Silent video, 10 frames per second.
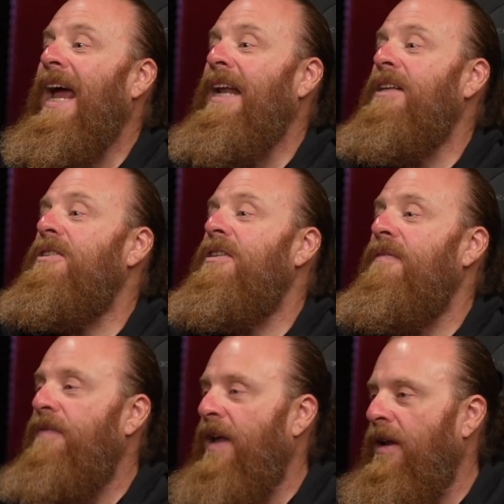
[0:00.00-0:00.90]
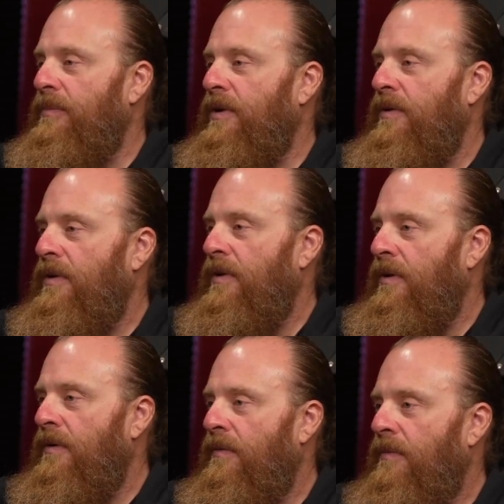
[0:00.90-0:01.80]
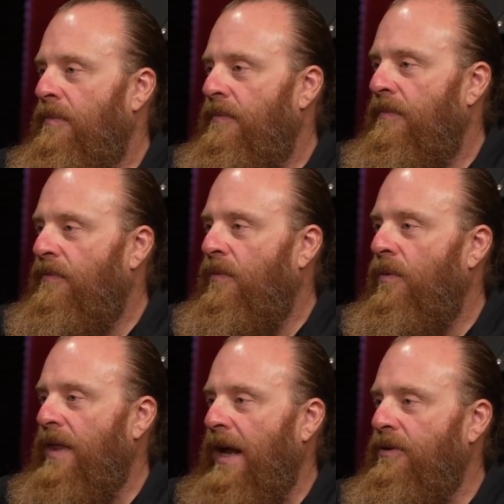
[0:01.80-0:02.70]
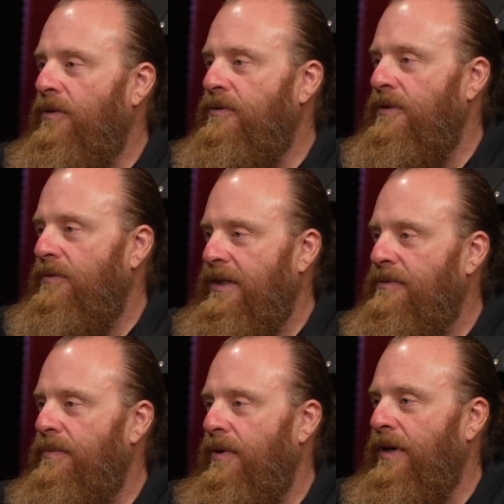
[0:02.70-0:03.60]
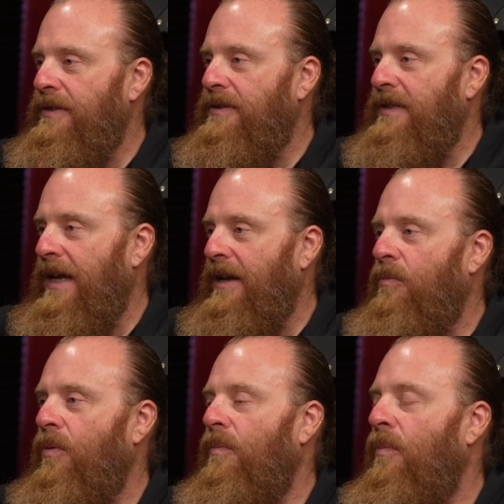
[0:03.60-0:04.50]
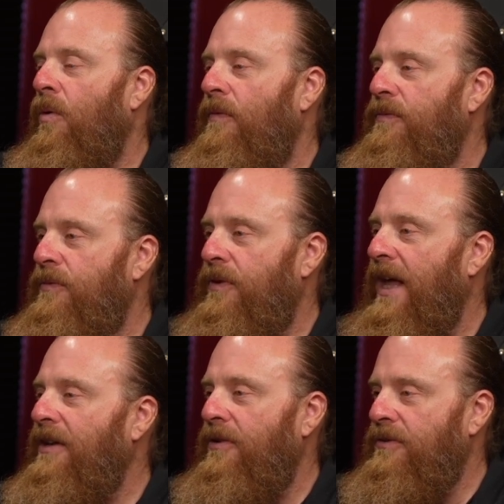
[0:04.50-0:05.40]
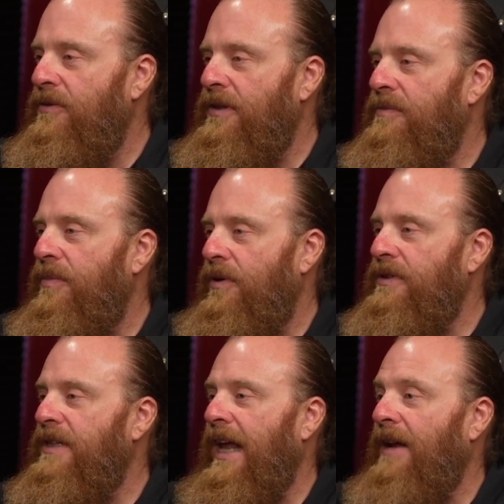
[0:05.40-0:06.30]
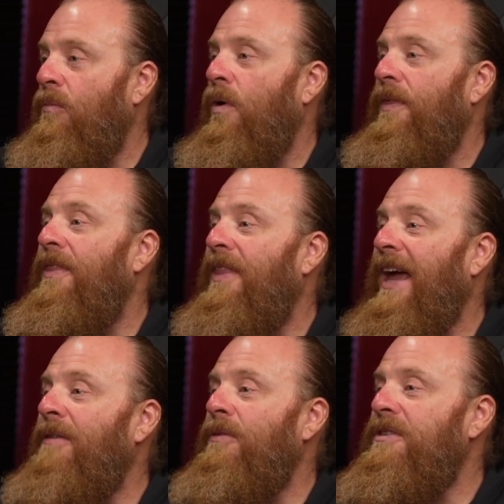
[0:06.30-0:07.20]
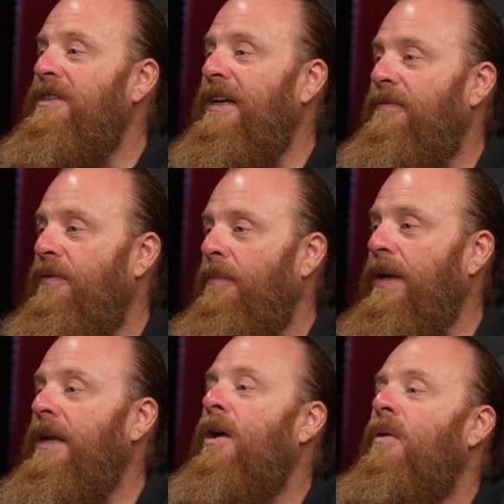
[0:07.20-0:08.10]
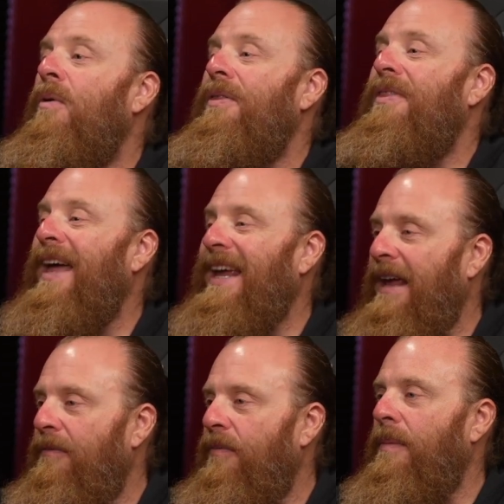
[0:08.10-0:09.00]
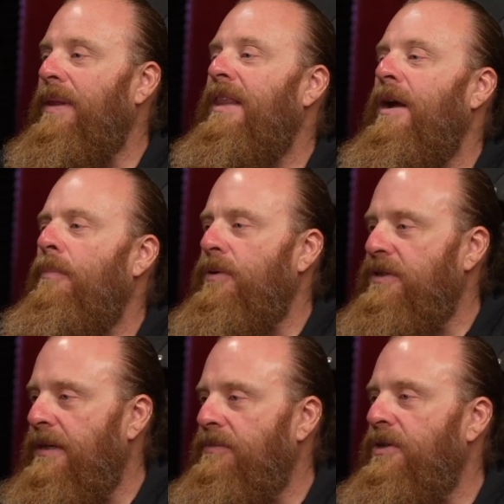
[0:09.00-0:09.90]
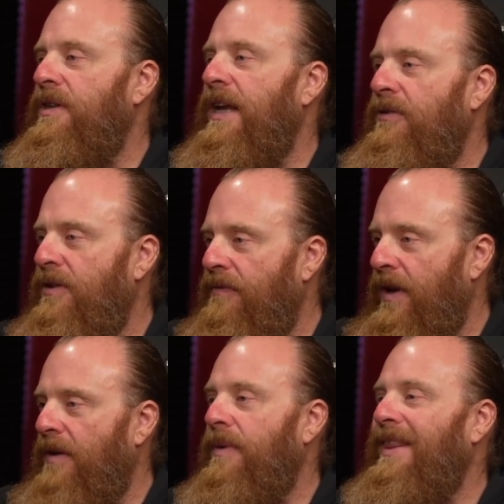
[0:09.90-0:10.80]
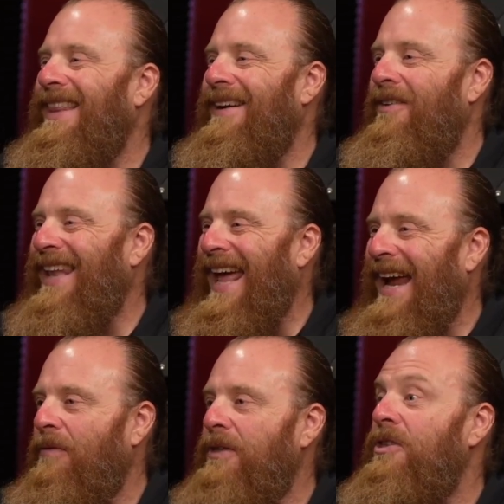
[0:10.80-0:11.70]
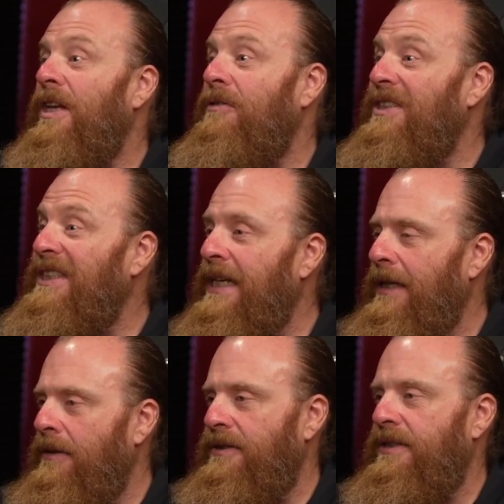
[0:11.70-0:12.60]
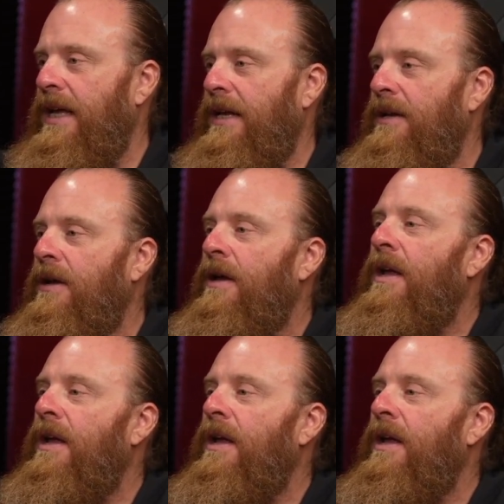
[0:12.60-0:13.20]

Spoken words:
And it's developed for that user experience. It will morph to that user experience and what they receive from it, what they get from it, their perception, their development, their language, their skill set.